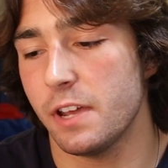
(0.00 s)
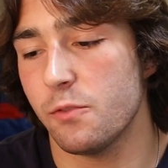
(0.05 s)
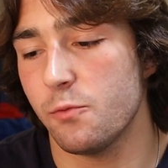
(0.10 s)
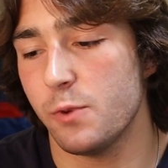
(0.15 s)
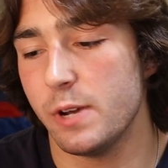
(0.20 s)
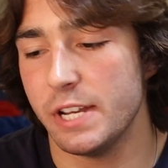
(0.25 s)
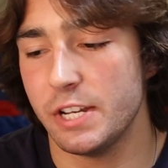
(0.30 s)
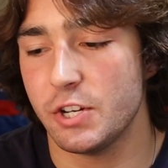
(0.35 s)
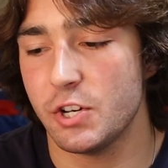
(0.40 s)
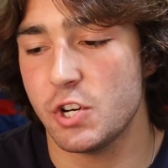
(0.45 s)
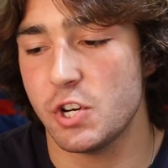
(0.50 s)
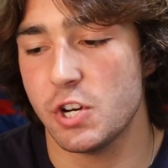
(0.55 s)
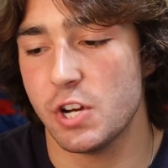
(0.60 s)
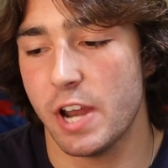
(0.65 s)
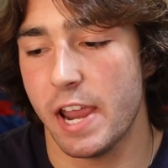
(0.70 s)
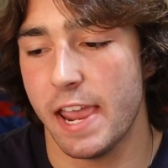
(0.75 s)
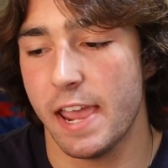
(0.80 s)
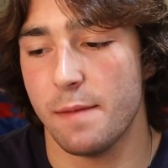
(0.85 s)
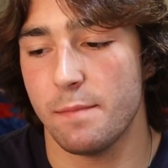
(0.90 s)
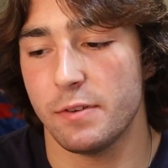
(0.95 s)
on which
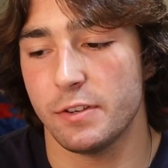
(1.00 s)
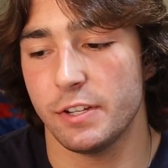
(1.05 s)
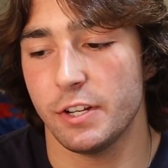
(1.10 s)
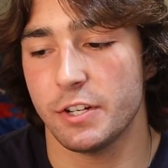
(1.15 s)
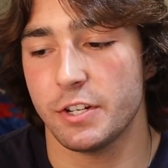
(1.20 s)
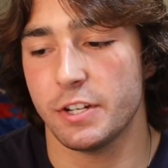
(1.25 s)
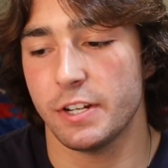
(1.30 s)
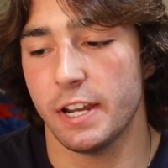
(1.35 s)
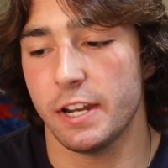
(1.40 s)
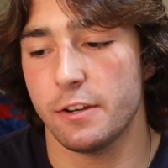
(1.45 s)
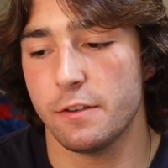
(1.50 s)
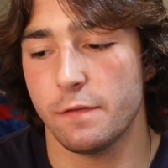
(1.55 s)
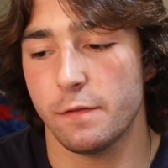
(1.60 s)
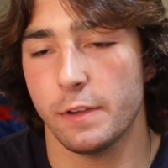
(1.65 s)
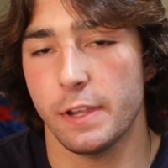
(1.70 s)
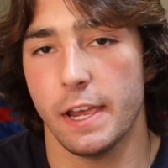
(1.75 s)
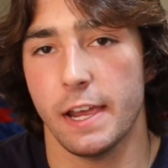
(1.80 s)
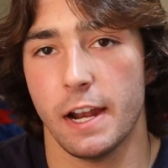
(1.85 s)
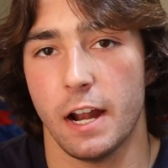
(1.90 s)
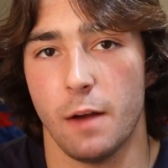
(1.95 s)
hand positioning I do for
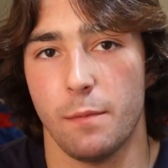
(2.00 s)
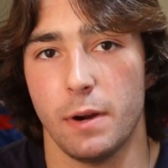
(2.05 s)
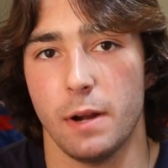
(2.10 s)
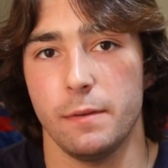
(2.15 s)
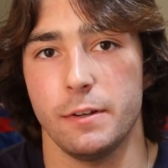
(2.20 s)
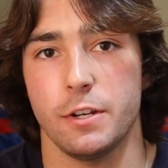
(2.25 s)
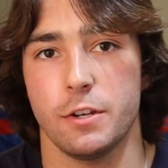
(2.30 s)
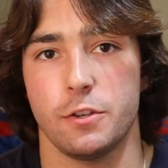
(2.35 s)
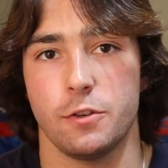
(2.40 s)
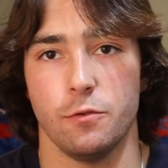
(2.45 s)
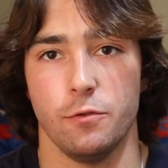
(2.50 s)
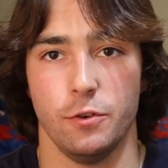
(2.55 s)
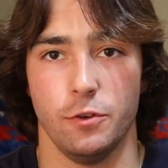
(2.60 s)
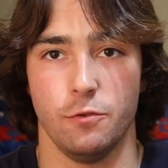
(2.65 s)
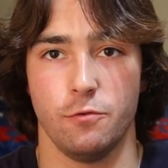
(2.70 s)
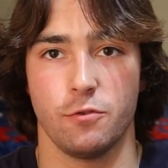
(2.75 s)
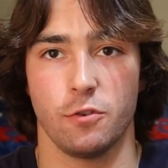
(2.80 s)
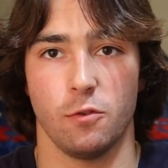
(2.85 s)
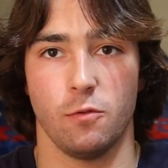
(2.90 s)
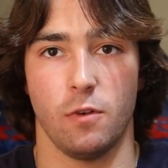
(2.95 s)
that. I'll probably just do a
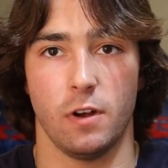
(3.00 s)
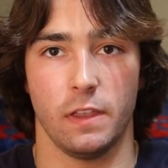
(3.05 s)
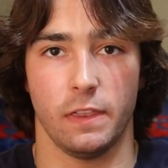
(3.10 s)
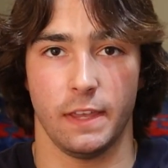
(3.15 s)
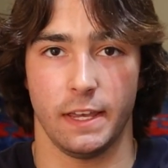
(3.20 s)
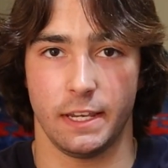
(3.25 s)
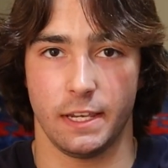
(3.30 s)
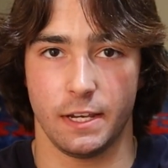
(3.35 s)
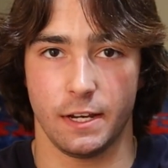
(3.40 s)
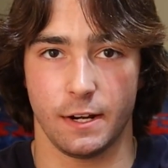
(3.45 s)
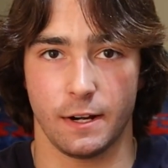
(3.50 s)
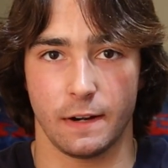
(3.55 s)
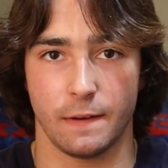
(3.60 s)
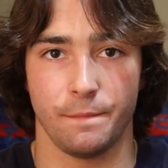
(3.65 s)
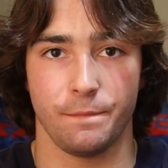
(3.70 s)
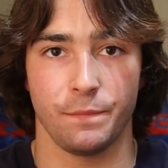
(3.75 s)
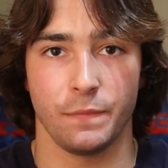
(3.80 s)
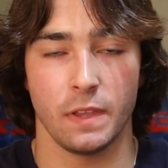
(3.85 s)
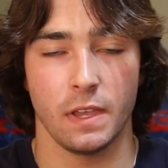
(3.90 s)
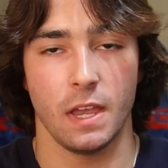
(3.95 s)
neutral one like
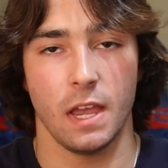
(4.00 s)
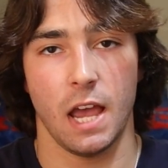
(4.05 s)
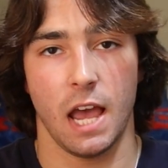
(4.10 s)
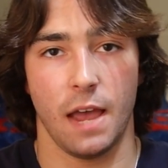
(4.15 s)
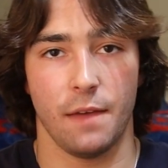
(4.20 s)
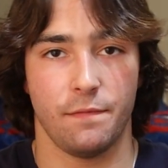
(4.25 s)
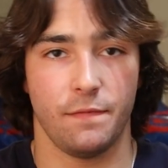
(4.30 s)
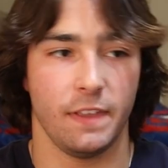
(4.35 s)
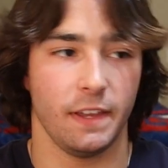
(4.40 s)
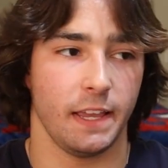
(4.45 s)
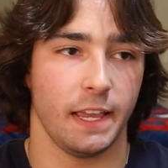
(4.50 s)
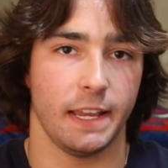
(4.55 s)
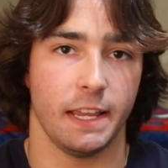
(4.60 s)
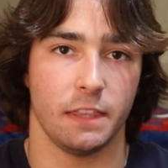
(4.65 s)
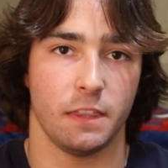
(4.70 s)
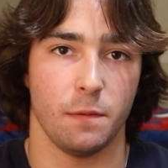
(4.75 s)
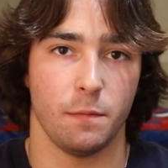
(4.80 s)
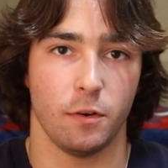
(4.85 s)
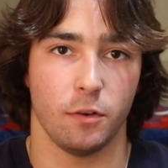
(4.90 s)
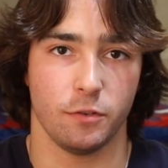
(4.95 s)
here. I think I
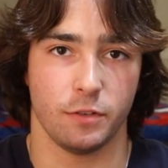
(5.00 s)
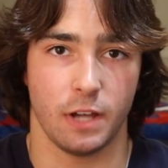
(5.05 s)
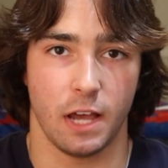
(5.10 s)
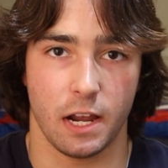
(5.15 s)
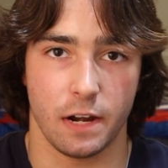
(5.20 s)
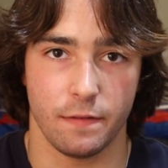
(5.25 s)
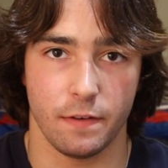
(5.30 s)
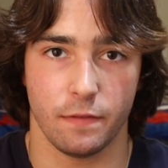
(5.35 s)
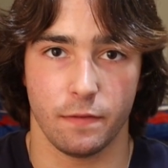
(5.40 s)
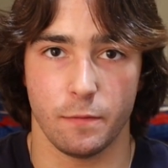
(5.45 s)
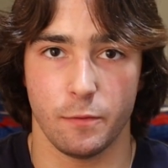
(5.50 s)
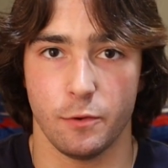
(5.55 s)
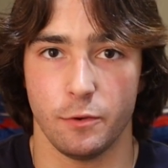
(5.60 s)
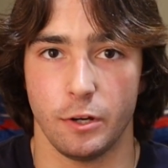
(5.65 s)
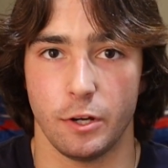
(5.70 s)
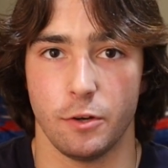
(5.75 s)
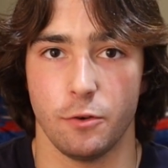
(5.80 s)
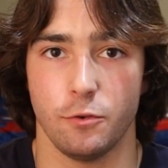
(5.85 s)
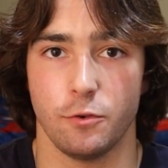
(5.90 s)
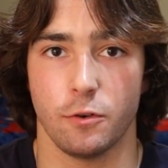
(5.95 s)
get the most out of it from doing
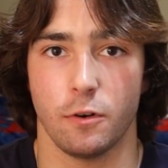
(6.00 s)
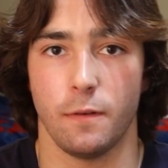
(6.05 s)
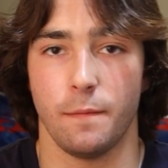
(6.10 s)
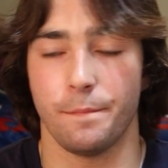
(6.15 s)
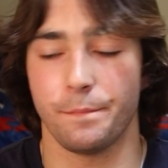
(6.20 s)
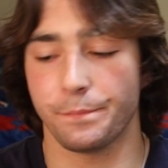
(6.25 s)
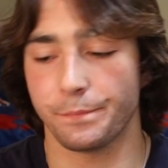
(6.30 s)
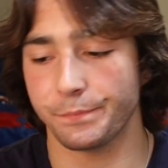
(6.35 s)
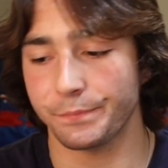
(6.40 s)
a neutral.